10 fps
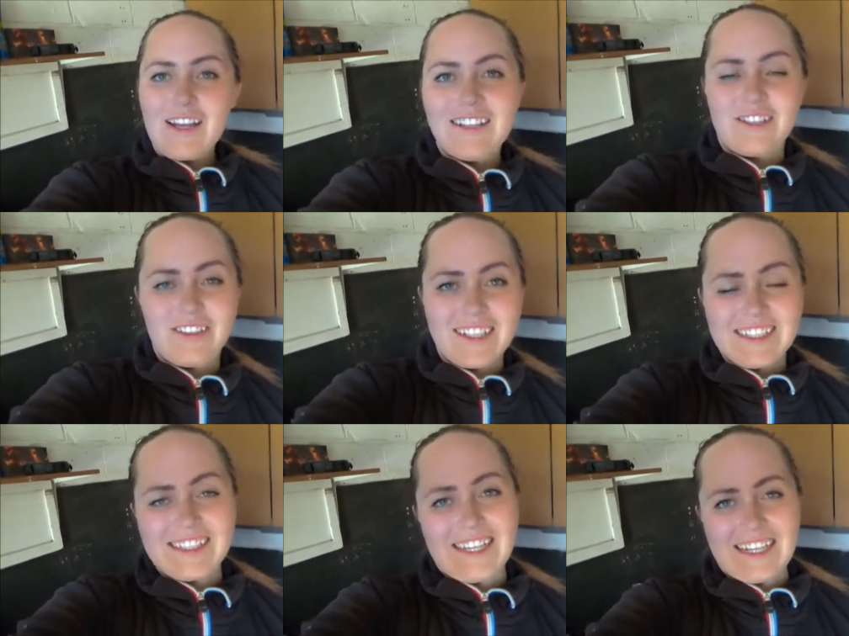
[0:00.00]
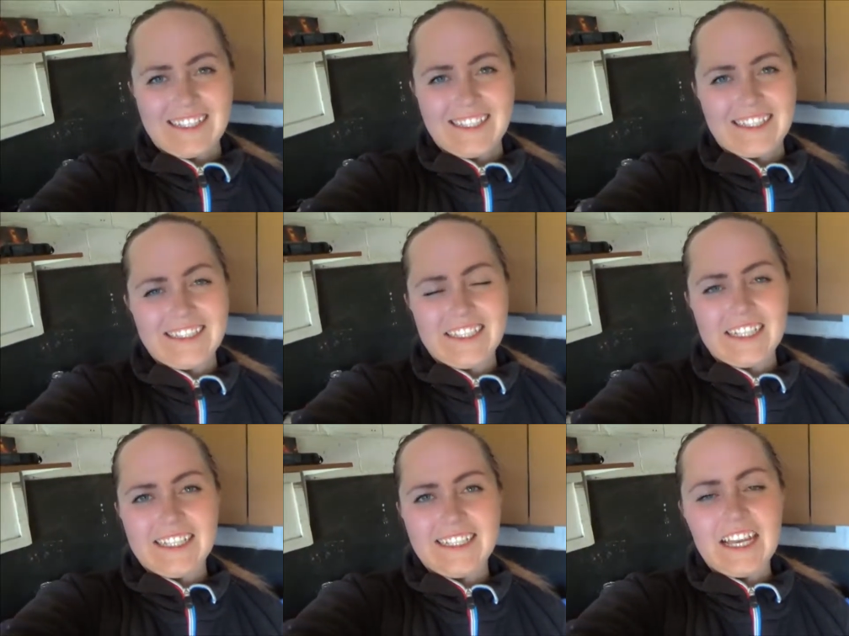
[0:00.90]
So that's Danza
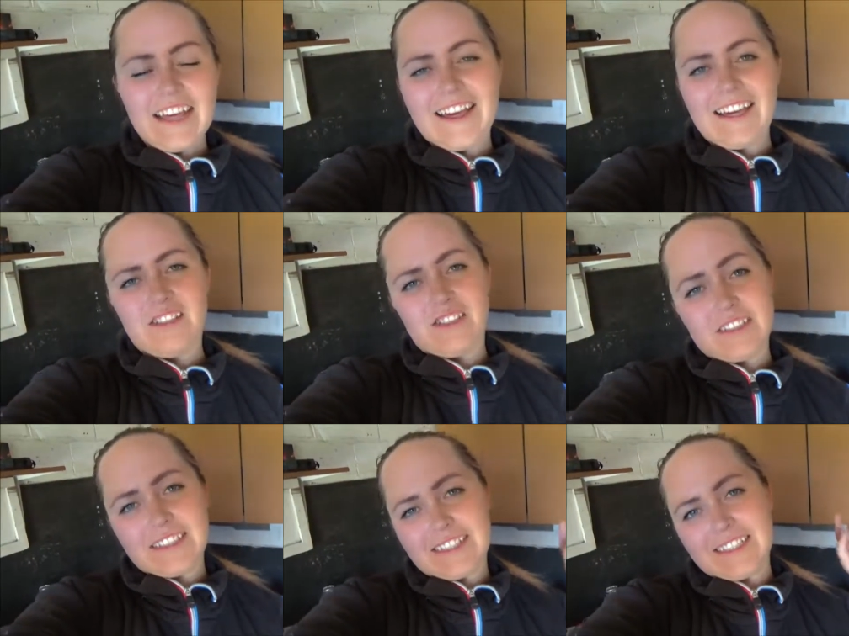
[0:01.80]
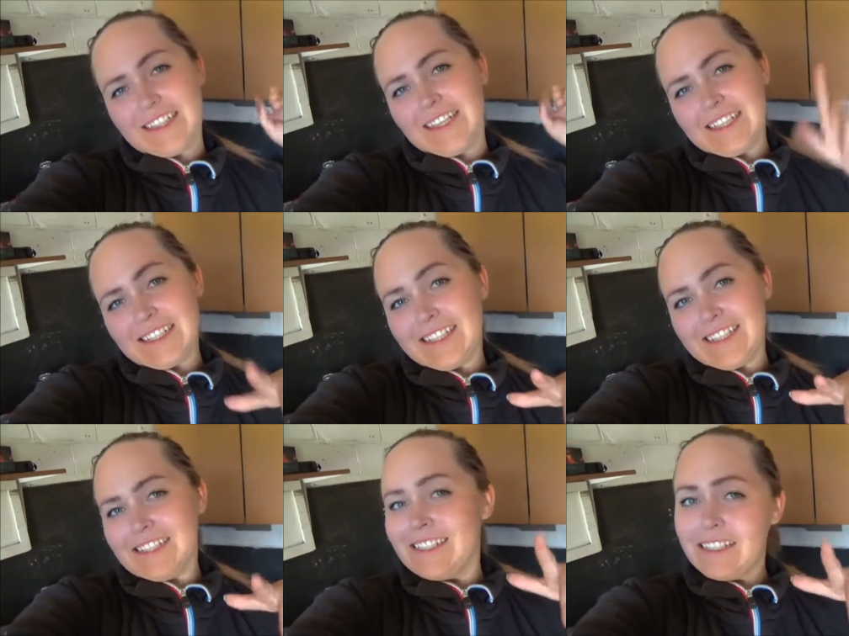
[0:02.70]
done. Heather's just teaching the last
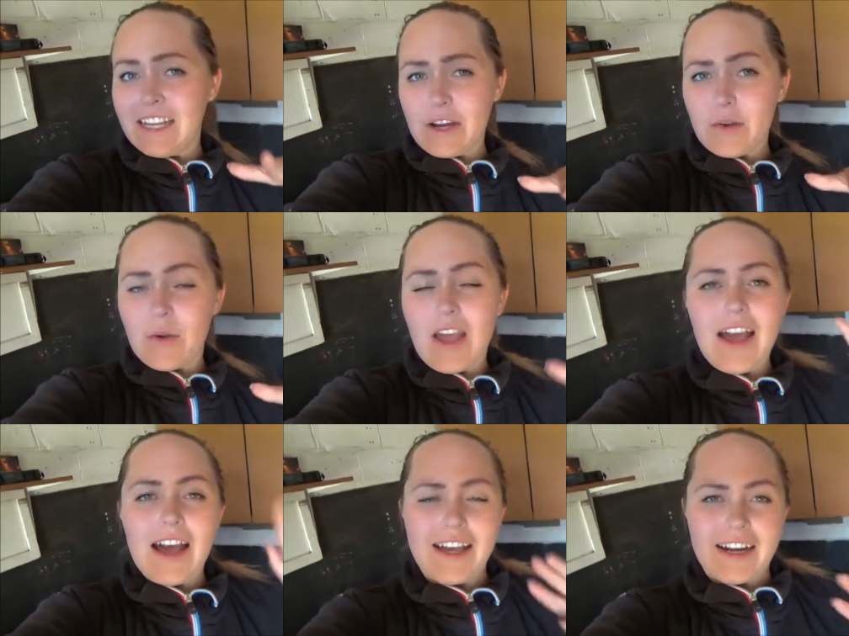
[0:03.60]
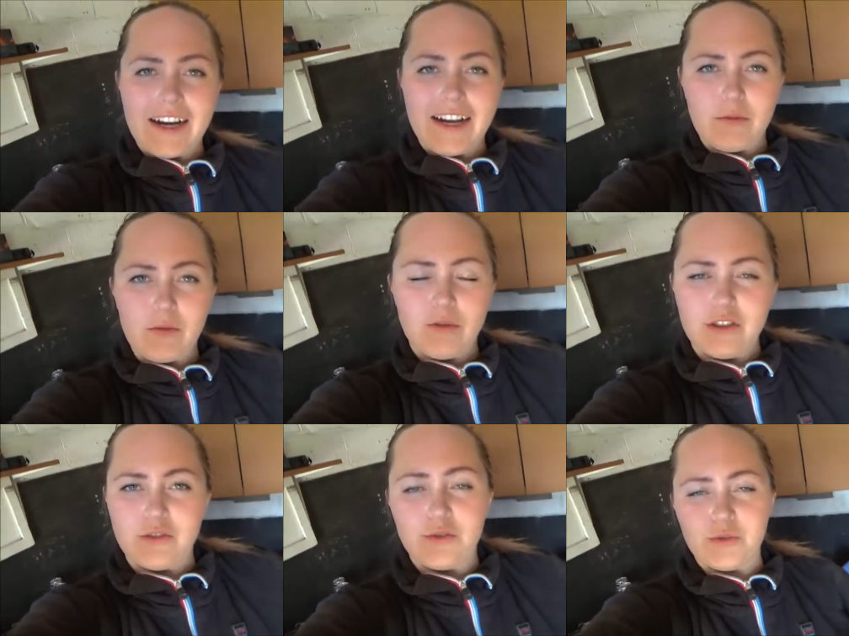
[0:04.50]
lesson now, and I am
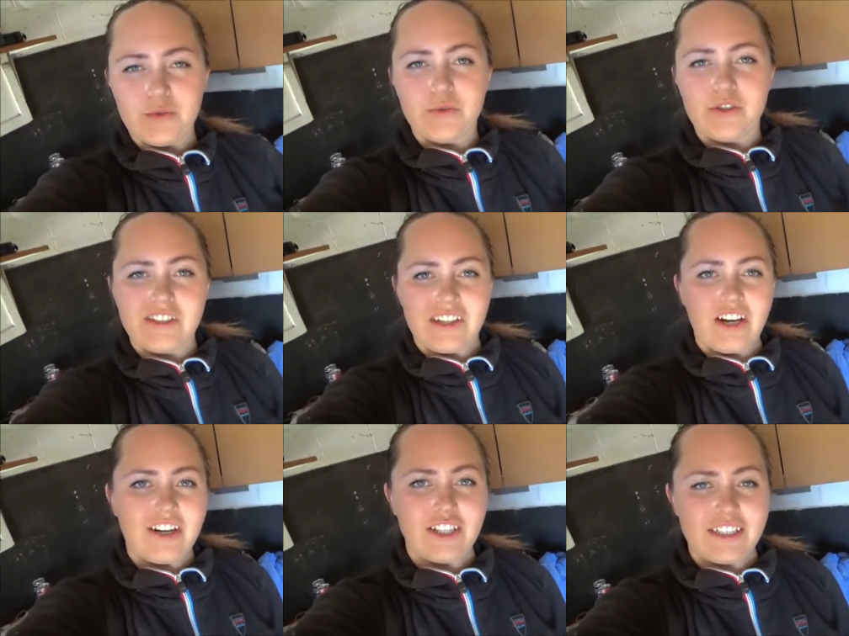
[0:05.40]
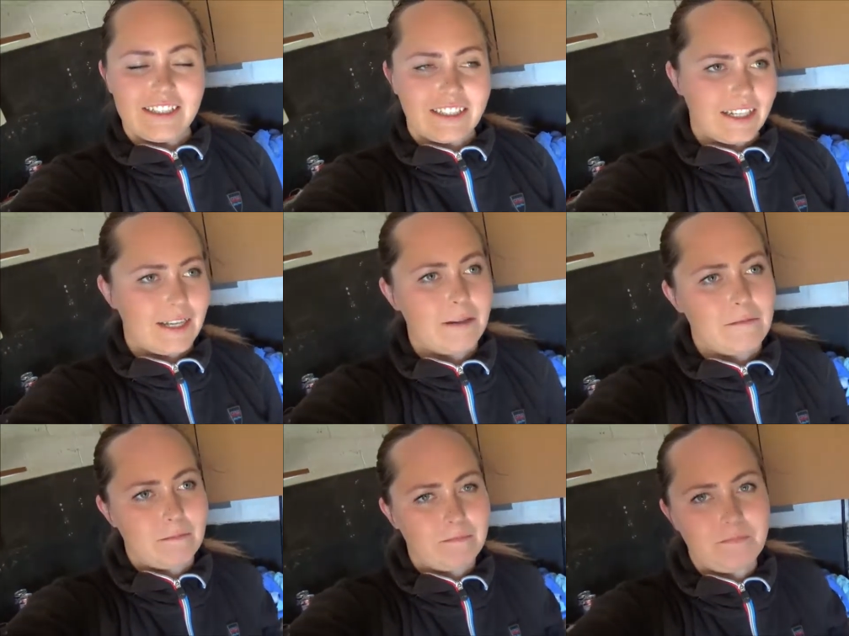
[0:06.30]
going to start.
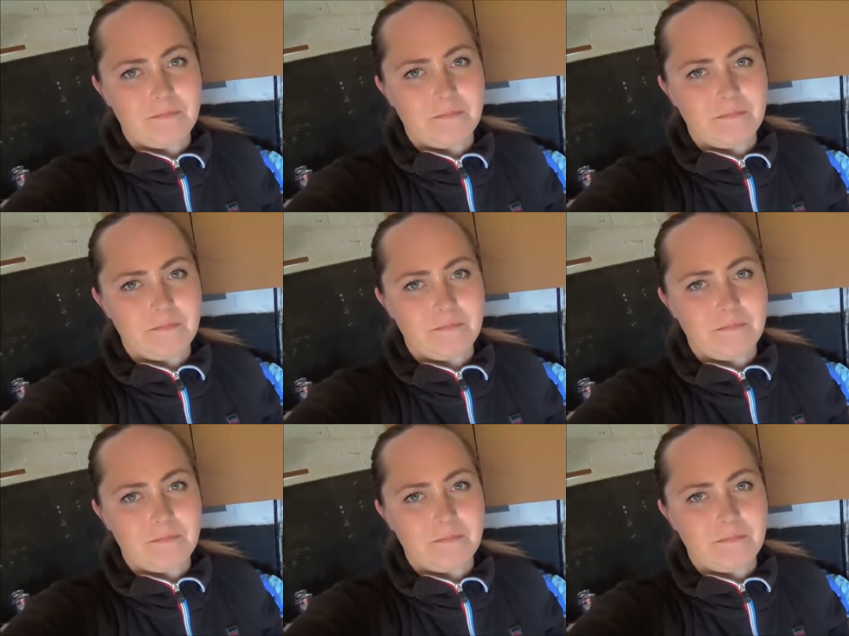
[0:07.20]
Um,